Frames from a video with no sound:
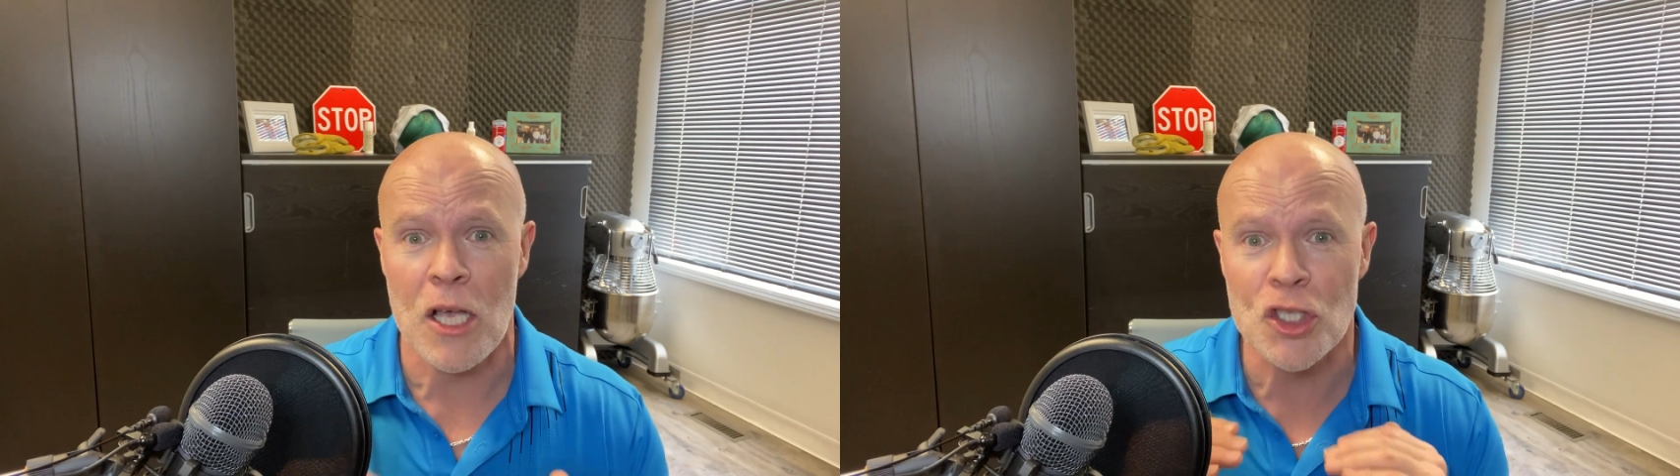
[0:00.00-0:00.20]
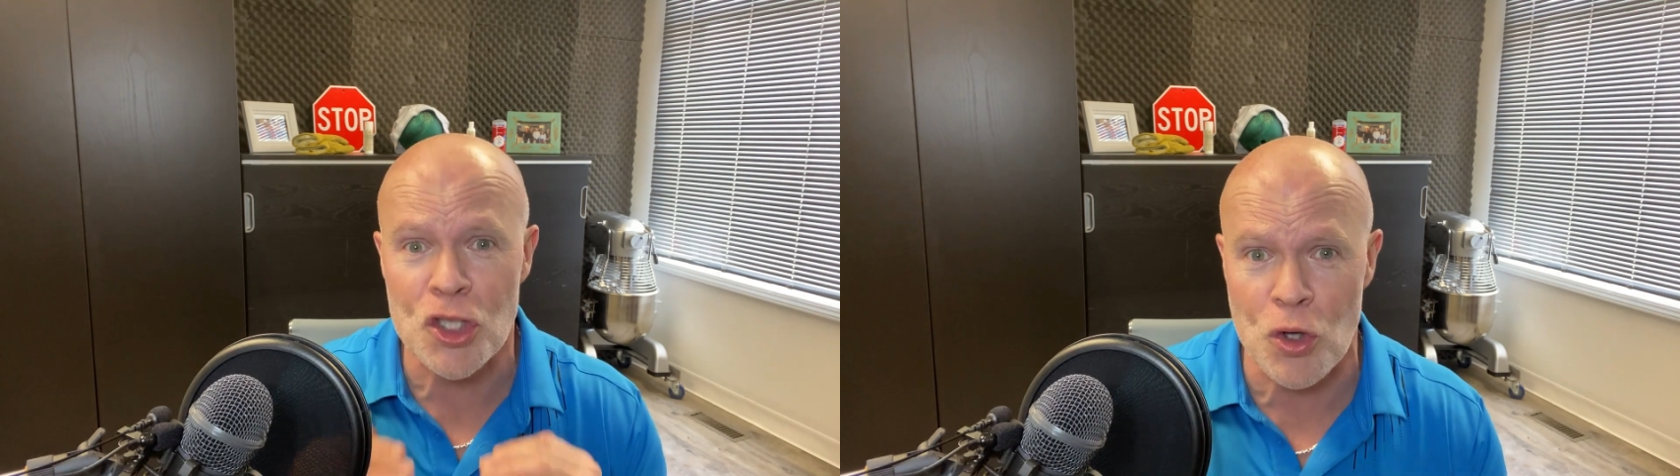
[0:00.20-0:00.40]

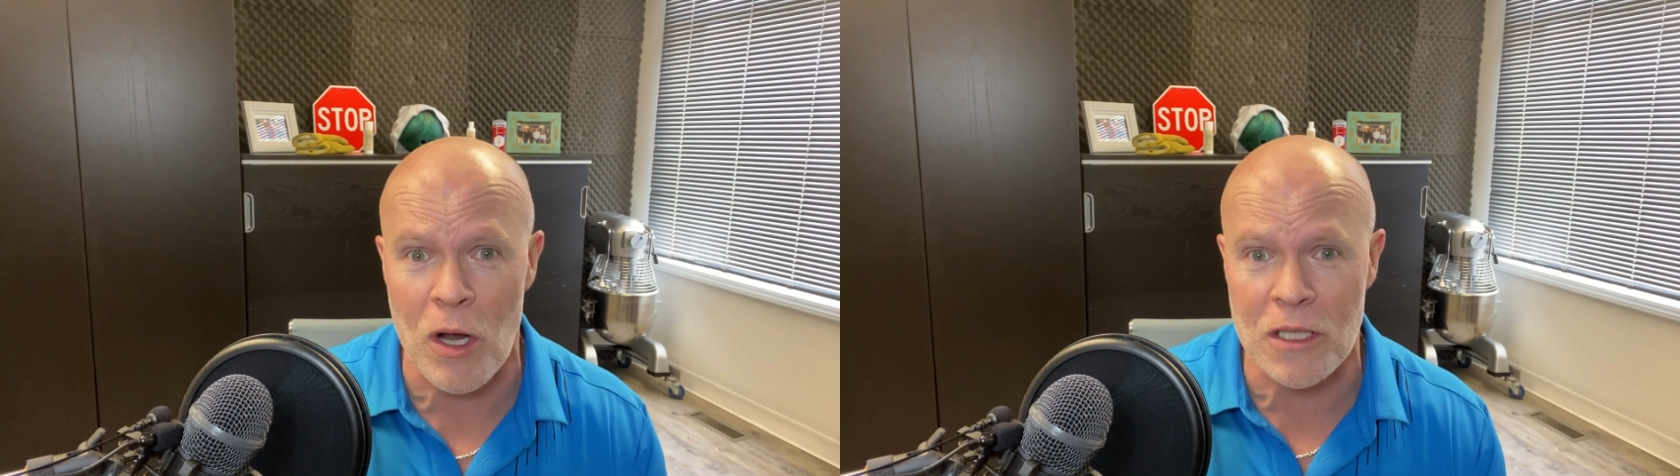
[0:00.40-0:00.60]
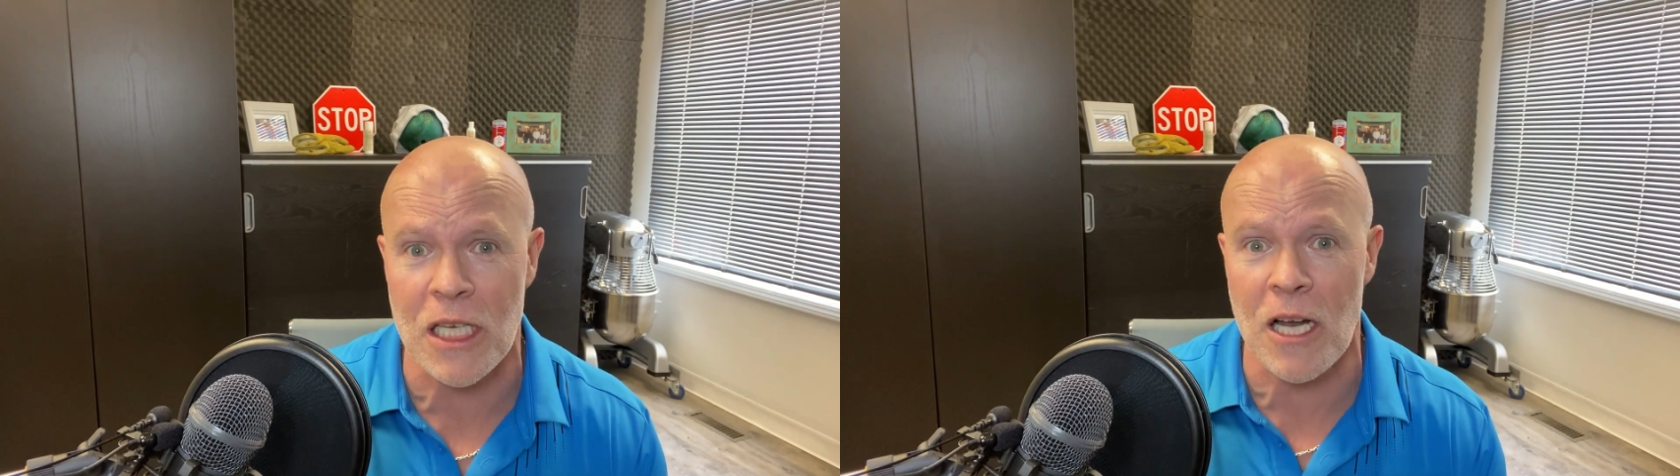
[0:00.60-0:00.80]

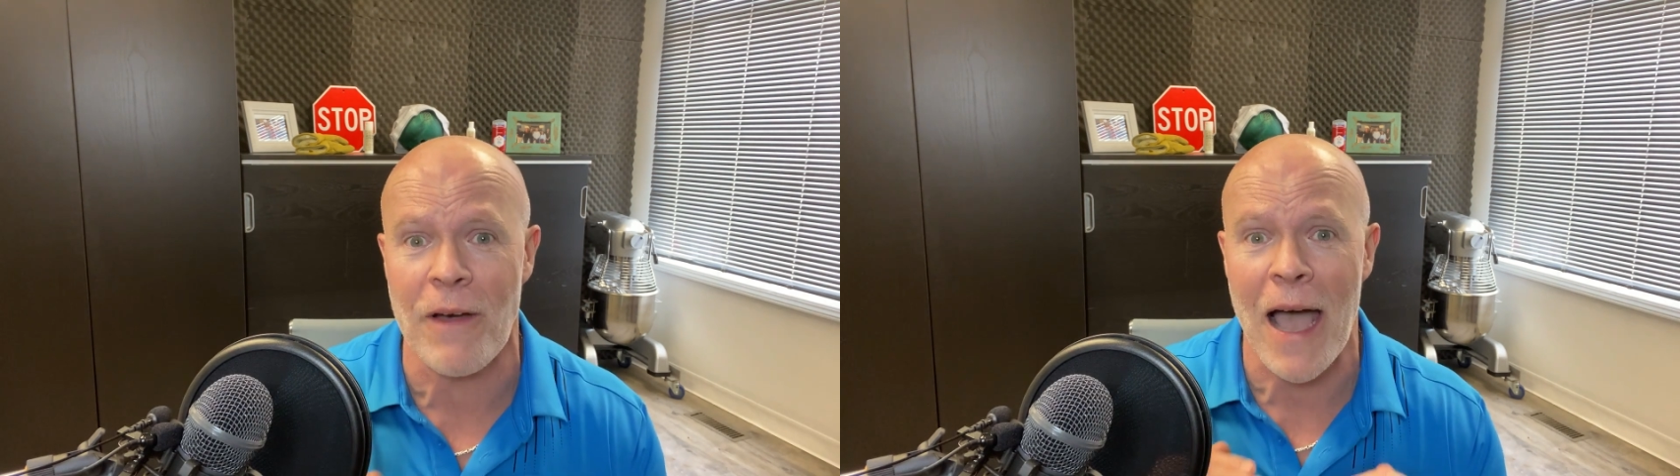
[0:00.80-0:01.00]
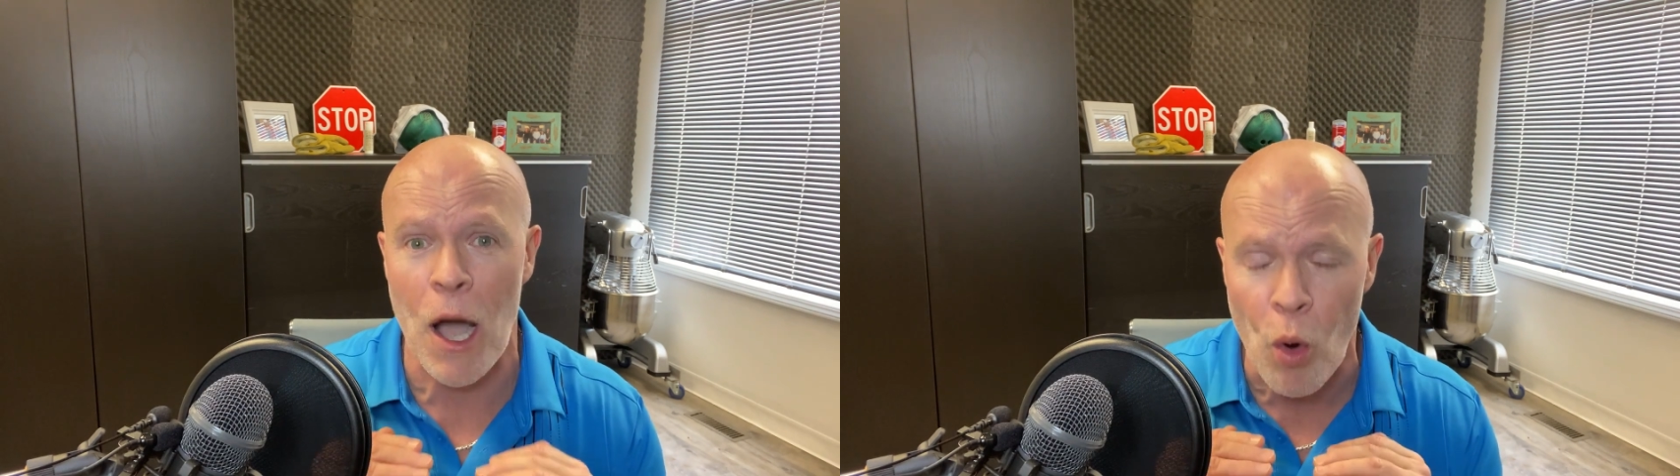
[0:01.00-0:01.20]
strongly enough
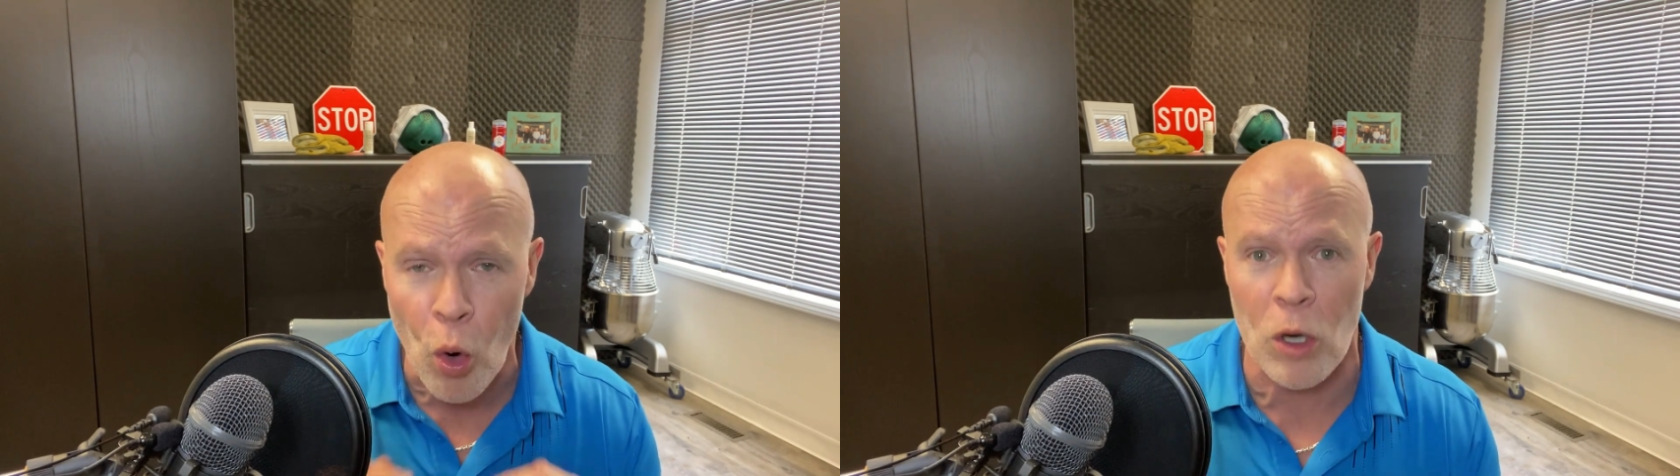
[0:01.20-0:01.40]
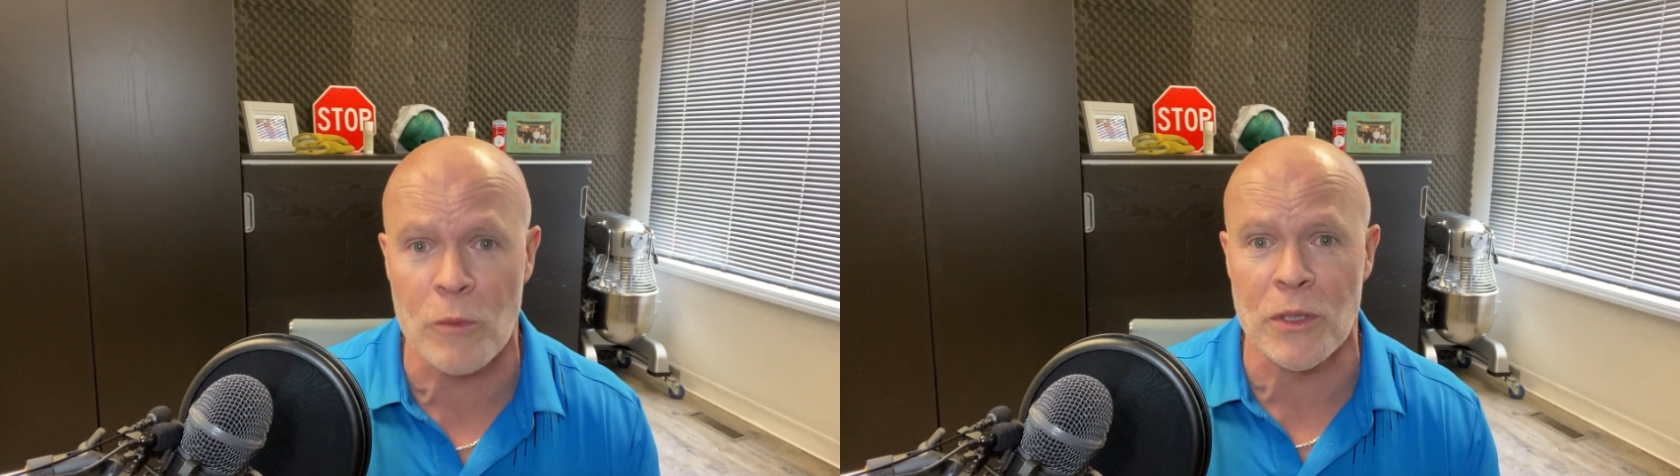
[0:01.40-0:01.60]
how
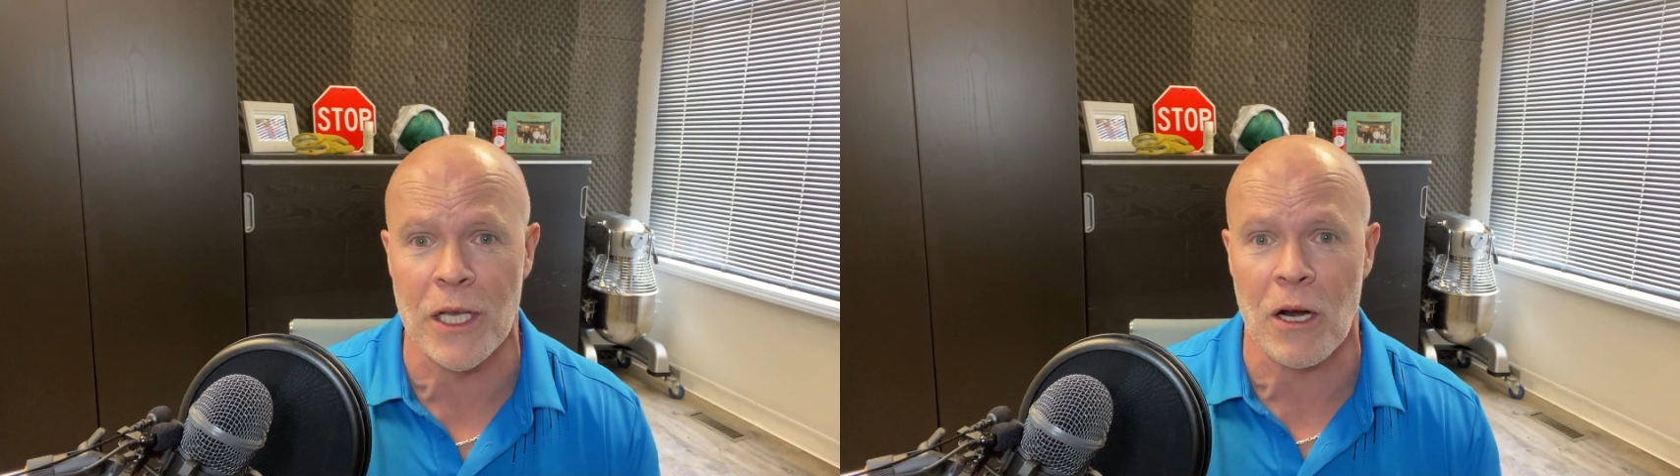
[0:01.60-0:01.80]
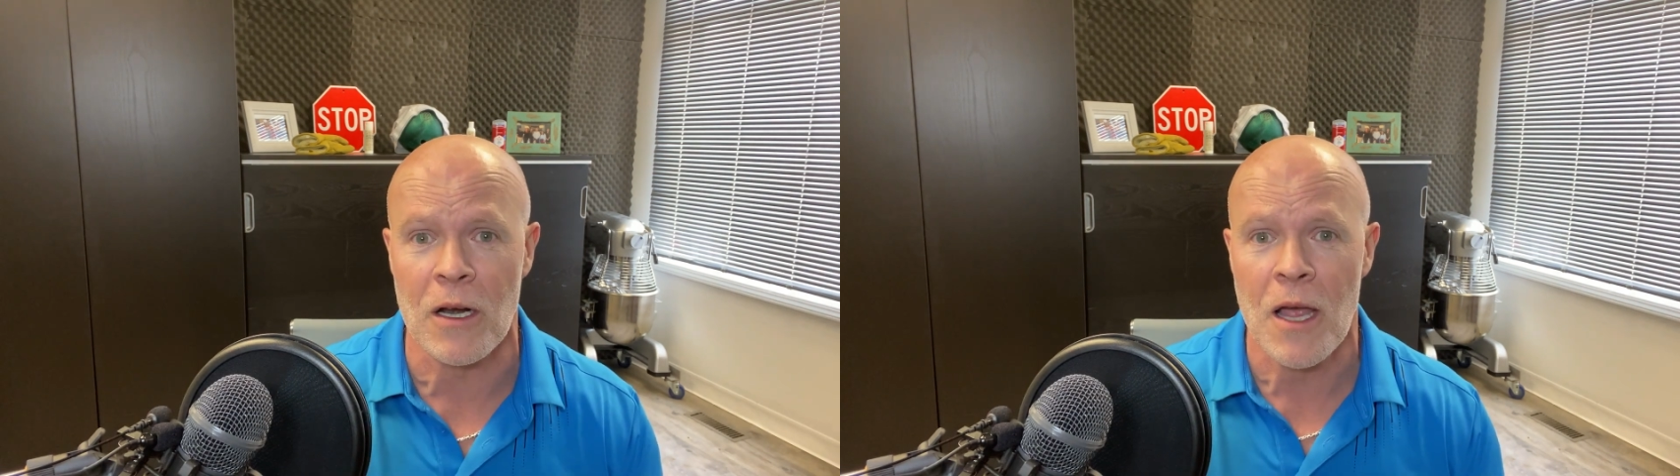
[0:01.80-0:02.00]
horrible
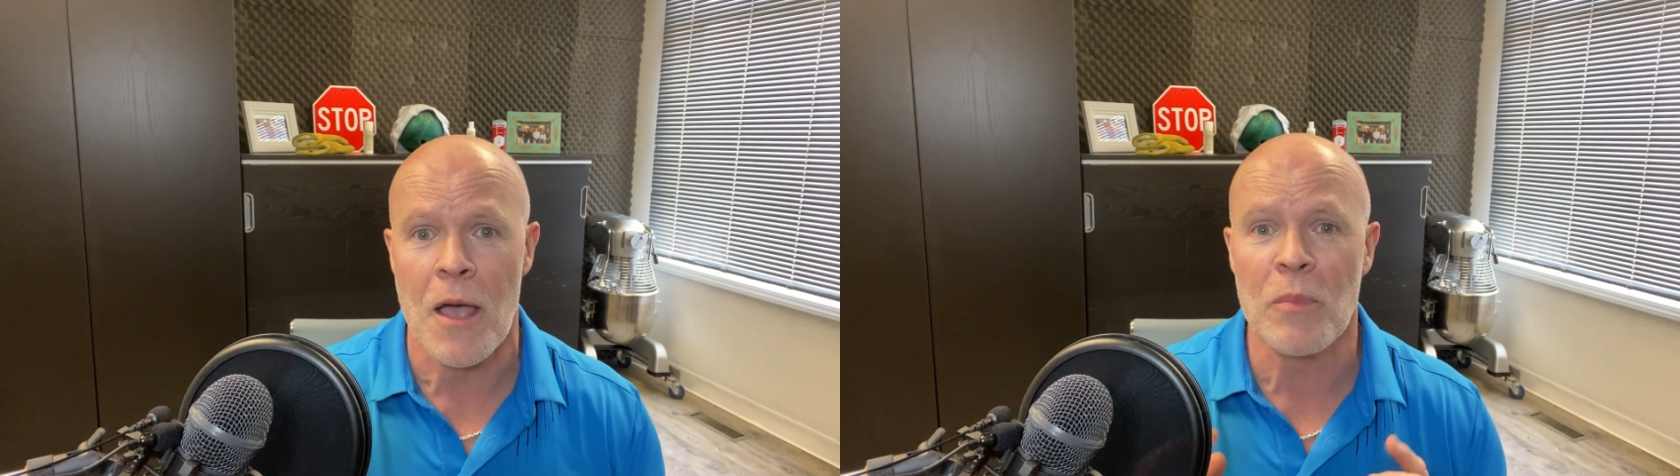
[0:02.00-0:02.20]
they are,